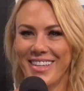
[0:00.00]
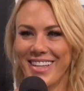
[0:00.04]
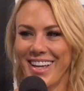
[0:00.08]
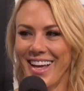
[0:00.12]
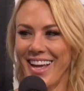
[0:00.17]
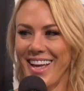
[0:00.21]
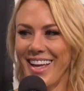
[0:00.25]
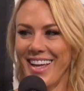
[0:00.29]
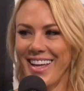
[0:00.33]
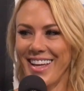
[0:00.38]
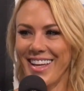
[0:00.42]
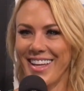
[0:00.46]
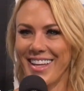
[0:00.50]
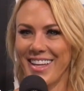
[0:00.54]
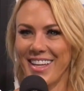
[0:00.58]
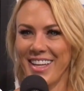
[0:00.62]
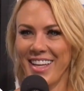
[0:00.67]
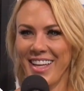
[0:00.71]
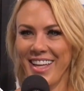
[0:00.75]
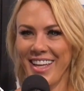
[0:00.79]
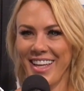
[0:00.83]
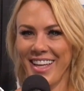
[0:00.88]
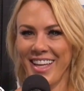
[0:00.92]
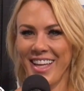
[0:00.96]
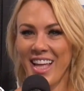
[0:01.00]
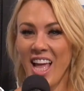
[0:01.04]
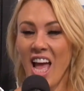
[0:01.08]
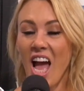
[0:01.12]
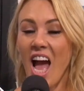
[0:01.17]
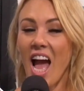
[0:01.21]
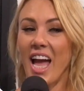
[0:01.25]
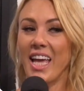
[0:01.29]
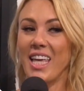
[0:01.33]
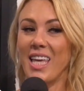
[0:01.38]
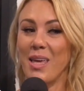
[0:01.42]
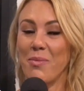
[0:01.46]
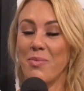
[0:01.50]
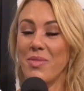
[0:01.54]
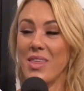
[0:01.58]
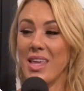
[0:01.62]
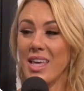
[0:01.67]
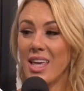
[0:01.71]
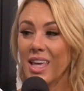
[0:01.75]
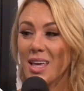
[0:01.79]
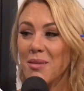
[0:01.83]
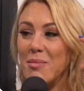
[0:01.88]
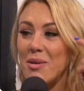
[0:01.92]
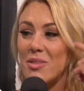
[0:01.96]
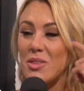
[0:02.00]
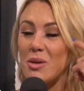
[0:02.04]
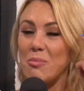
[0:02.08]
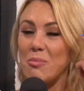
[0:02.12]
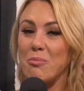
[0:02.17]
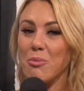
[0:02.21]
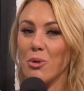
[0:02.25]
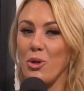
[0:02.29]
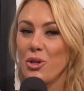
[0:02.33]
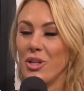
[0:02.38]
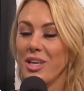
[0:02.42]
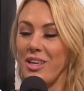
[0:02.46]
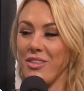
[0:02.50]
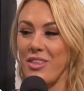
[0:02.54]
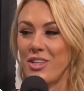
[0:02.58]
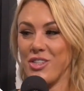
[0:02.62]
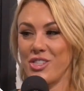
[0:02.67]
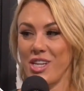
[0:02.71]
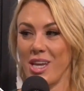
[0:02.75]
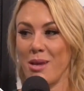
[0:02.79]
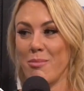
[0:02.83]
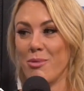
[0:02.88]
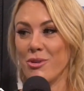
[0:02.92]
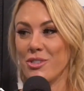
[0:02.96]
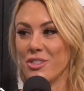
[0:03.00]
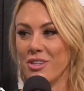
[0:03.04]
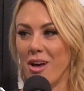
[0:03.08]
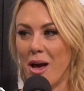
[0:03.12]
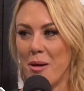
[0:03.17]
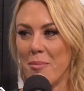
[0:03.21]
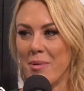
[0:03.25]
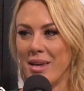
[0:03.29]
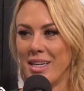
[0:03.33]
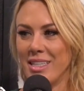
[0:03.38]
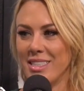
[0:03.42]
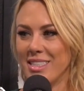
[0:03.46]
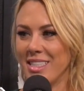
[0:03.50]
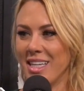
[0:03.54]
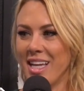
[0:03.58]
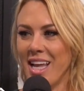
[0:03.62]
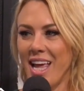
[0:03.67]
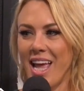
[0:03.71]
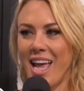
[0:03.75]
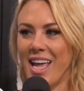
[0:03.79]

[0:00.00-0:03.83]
it was a good night. Don't get me wrong. I keep like, thinking I, about the bullet in the chambers comment,